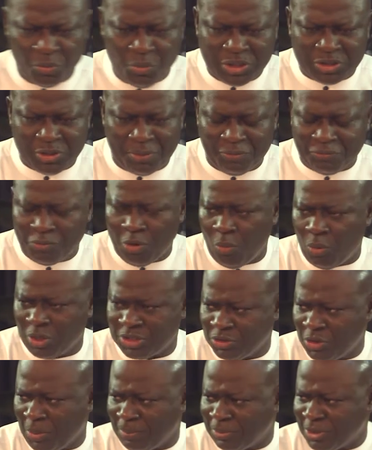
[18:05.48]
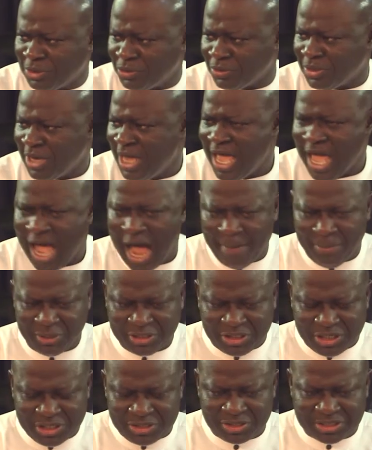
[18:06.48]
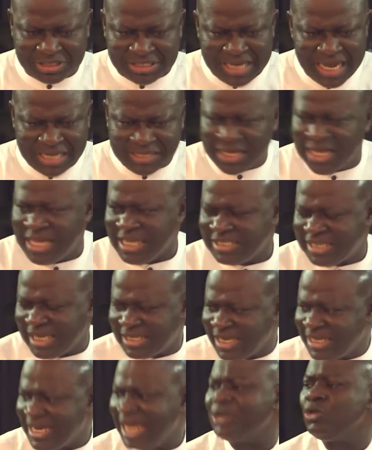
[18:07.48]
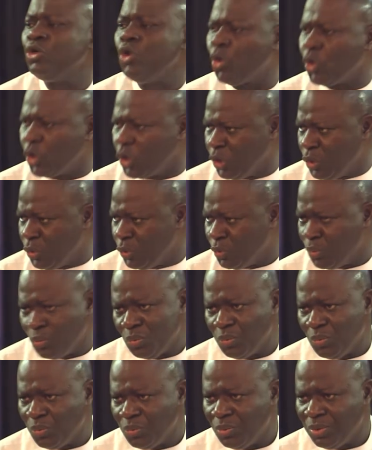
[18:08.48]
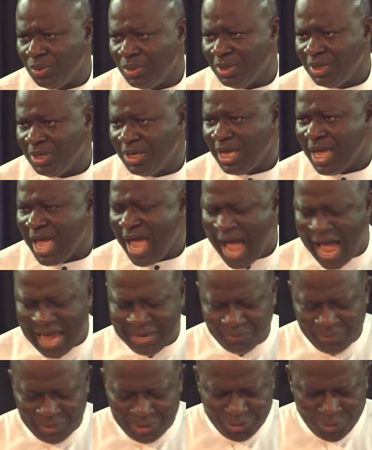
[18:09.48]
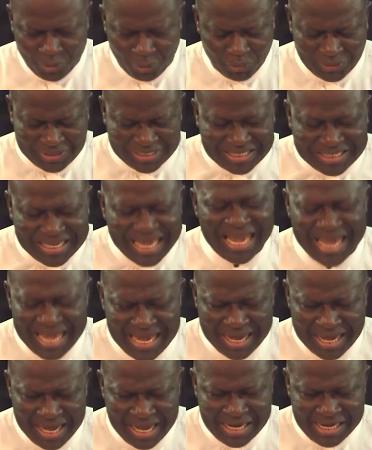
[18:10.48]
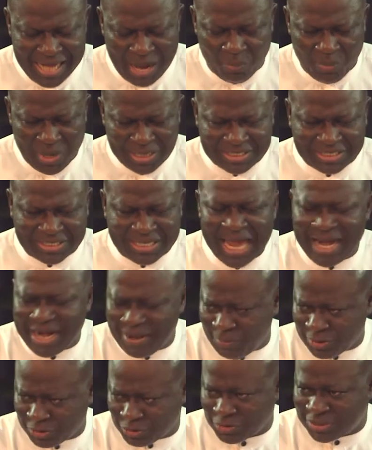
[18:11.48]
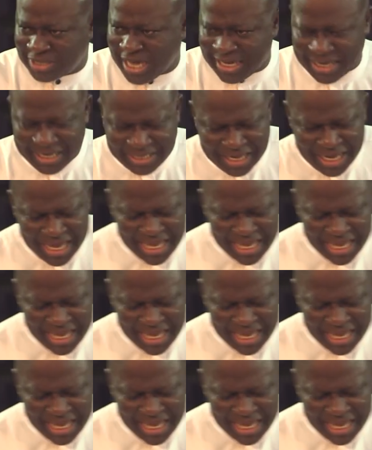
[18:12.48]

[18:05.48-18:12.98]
wisdom of God was in operation about Jesus' death, Satan had no clue. And you could see that when Sarah was to take in,